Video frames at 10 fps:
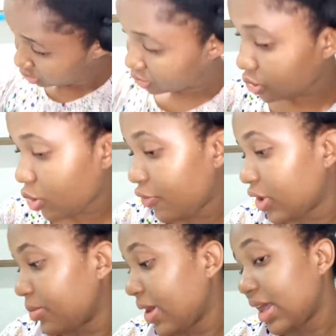So for
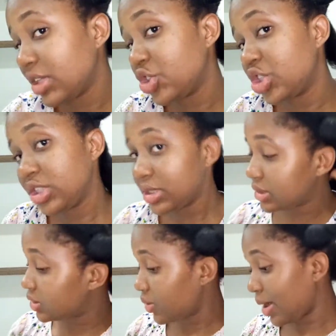the back, she
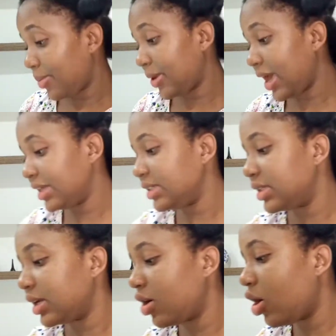still applied
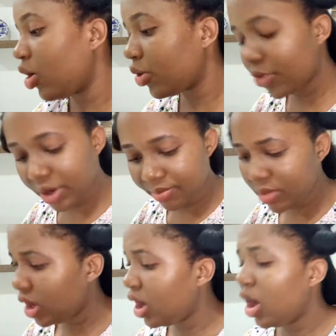the curl cream.
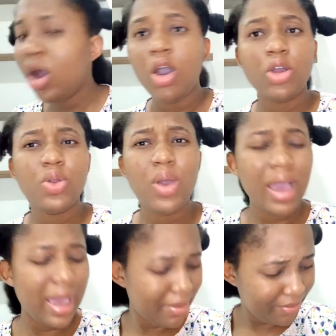Although
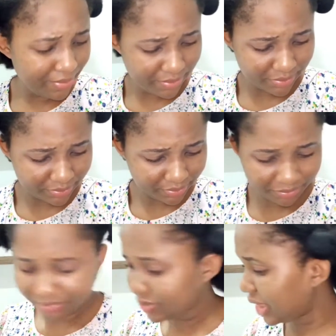I'm
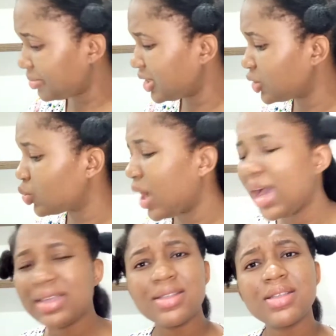tempted to
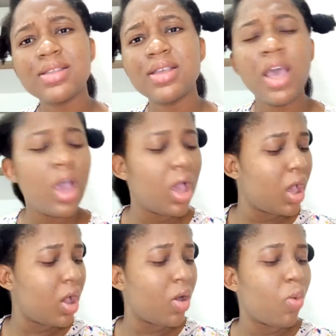ask,
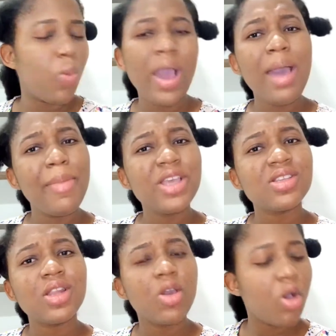why am I
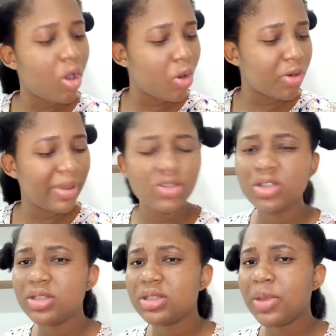using a curl cream? I
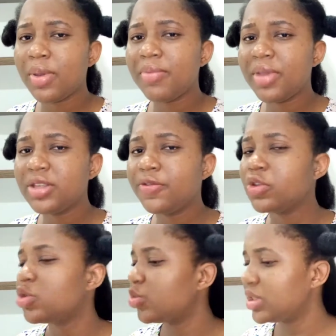thought they were meant for
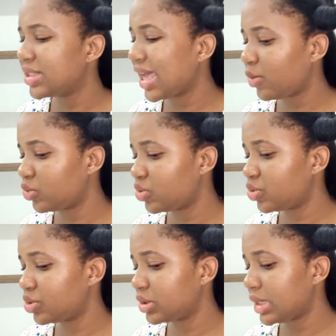twist
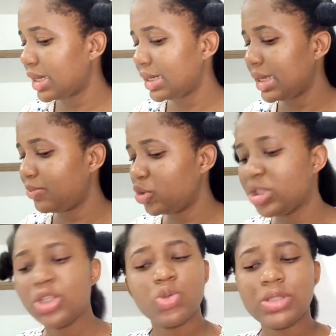outs, and I'm not
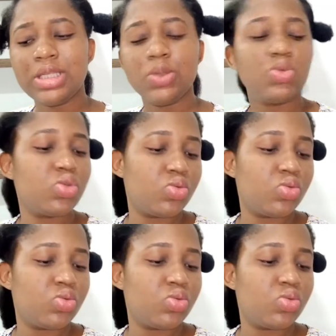doing a twist out.